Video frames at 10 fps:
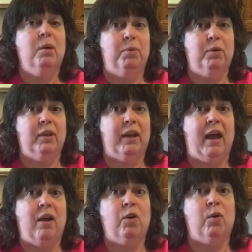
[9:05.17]
pull it
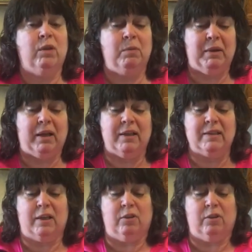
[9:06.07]
out, only because, like,